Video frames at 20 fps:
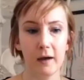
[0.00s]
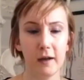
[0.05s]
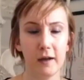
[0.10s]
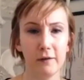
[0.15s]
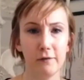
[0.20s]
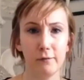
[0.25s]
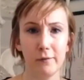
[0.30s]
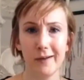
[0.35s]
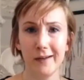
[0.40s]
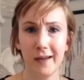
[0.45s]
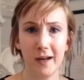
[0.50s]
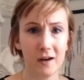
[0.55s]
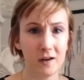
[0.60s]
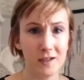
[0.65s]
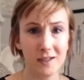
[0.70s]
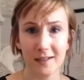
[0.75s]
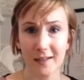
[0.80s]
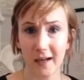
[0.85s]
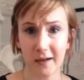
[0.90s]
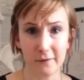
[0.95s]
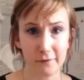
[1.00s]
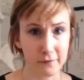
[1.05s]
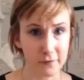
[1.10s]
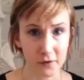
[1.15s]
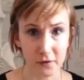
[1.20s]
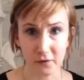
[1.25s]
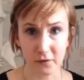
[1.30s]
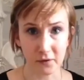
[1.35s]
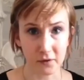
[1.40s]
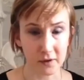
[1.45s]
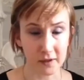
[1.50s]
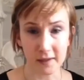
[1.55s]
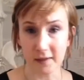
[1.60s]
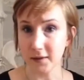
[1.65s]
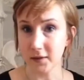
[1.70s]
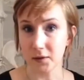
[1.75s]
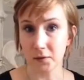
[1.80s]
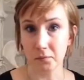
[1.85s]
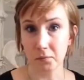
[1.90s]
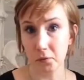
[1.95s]
If we carried that further
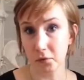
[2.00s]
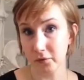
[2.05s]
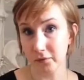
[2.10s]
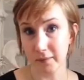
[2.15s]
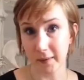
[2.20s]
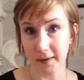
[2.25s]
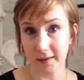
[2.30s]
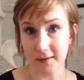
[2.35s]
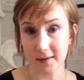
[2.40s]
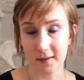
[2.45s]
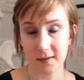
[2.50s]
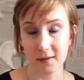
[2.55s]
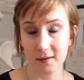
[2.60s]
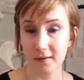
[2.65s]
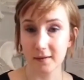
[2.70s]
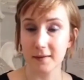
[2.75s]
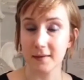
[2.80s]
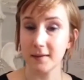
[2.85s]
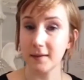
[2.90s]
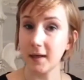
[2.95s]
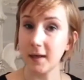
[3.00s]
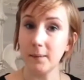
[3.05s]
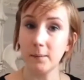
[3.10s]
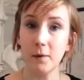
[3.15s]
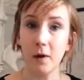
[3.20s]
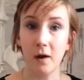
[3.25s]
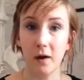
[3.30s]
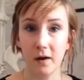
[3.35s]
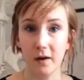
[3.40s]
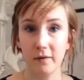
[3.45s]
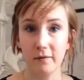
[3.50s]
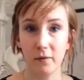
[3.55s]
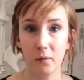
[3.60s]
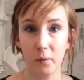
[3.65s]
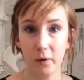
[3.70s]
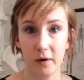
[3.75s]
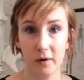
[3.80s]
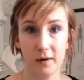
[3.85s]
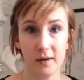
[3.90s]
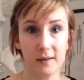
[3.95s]
into movement, same kind of
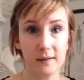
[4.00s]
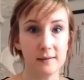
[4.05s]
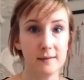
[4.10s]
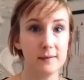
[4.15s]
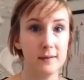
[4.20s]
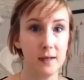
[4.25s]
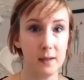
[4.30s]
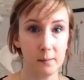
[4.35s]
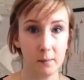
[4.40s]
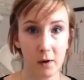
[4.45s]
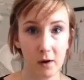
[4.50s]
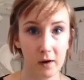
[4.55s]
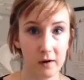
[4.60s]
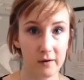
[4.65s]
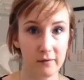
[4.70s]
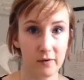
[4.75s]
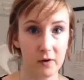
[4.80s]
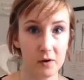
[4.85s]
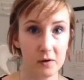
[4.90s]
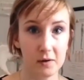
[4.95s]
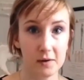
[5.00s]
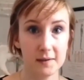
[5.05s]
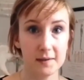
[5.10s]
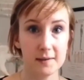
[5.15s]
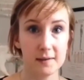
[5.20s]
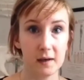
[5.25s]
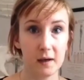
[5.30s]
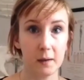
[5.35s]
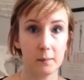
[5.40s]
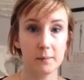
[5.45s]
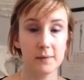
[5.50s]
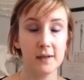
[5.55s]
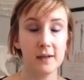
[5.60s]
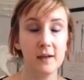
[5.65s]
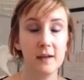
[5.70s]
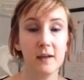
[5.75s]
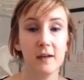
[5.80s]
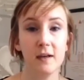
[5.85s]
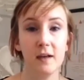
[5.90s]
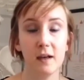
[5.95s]
awareness, same kind of concept.
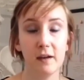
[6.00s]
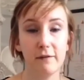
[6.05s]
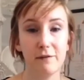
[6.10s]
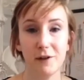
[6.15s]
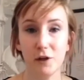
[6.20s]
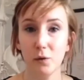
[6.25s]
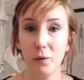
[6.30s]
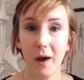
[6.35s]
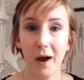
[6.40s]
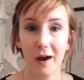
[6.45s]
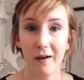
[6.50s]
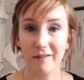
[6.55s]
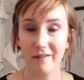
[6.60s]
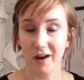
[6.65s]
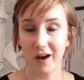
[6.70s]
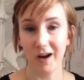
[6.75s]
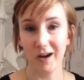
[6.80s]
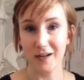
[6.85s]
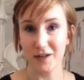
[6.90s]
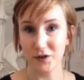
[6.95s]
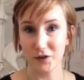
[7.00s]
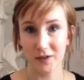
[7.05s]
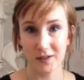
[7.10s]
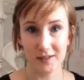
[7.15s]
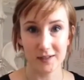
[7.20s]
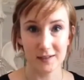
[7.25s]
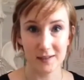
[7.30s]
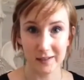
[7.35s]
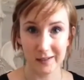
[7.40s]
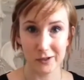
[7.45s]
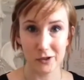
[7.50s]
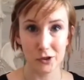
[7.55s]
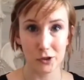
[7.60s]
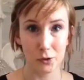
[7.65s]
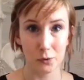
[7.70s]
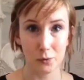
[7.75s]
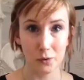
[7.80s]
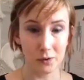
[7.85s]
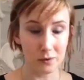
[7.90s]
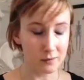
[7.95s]
If you have hydrated
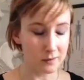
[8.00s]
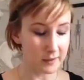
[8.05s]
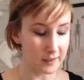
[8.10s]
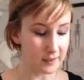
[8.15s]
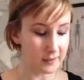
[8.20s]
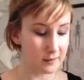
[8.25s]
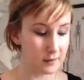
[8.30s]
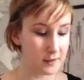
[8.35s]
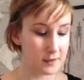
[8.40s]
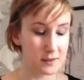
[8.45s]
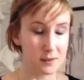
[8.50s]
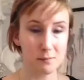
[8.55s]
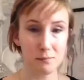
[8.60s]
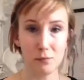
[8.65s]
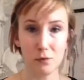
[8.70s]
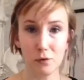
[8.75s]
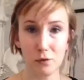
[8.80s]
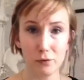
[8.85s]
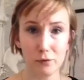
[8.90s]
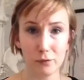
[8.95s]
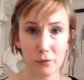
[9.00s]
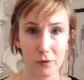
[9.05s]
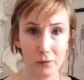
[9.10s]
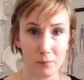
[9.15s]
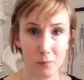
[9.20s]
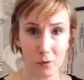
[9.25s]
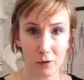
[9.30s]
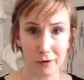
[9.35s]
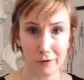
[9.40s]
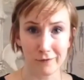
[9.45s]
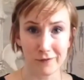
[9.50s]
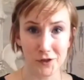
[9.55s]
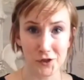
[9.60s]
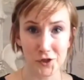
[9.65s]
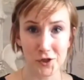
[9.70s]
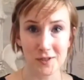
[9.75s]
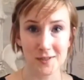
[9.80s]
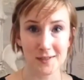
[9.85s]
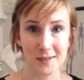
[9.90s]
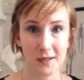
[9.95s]
tissue, you're likely to move with more
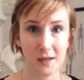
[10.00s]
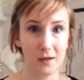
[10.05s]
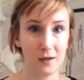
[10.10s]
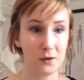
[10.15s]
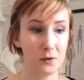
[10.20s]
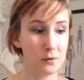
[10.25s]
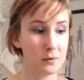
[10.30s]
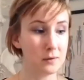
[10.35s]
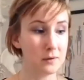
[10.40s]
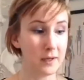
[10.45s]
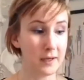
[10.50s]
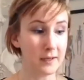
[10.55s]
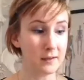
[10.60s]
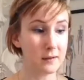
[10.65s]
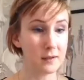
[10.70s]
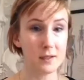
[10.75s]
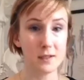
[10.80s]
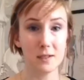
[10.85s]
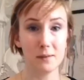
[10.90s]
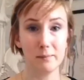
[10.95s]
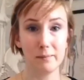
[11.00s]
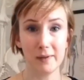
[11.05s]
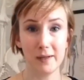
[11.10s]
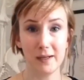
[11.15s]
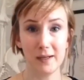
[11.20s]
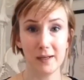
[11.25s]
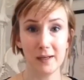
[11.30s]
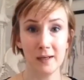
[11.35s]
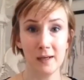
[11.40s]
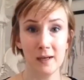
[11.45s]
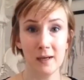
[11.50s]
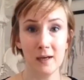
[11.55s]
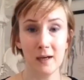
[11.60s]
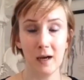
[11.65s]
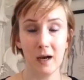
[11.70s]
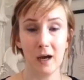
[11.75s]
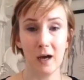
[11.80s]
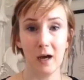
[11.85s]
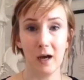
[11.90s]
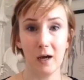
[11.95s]
efficiency. You're likely to be
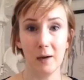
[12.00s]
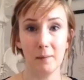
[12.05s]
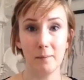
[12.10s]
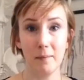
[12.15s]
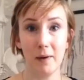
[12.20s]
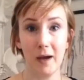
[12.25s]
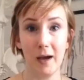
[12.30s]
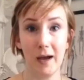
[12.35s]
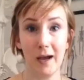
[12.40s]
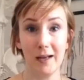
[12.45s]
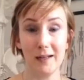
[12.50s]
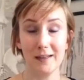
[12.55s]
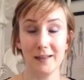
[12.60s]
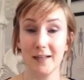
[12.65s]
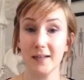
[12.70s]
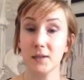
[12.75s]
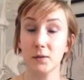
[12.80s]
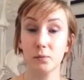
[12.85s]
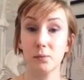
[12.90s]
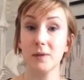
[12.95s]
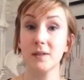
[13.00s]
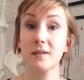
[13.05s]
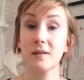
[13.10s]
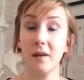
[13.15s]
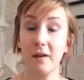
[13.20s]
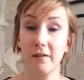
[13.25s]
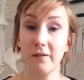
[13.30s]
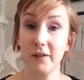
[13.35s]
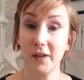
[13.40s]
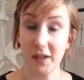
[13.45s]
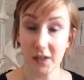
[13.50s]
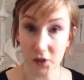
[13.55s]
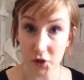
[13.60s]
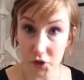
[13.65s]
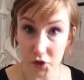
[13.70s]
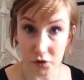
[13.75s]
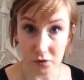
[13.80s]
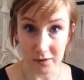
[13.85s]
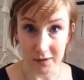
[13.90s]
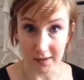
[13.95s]
at less risk of an
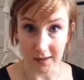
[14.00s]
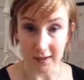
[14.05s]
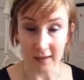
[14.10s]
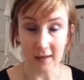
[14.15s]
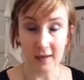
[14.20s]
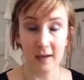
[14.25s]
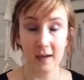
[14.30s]
injury.